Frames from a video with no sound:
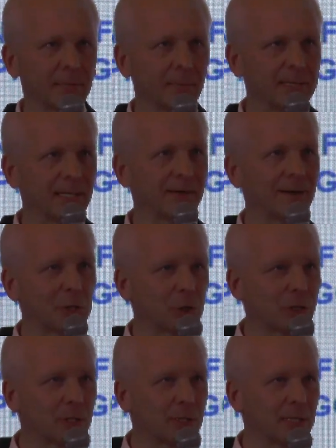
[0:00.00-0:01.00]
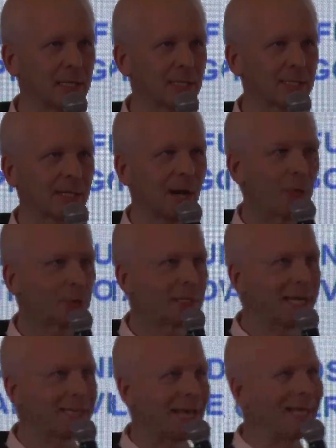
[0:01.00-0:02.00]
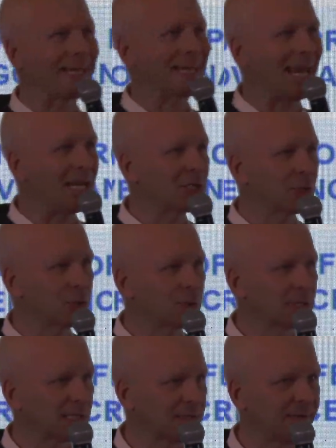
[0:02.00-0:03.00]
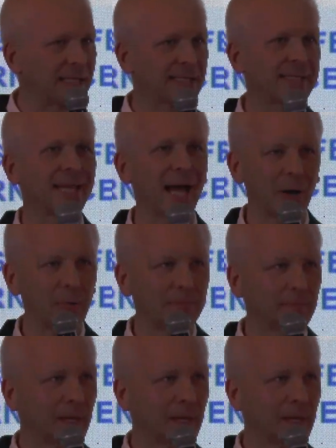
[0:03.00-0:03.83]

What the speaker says: but the question is how to get allocation to these funds now.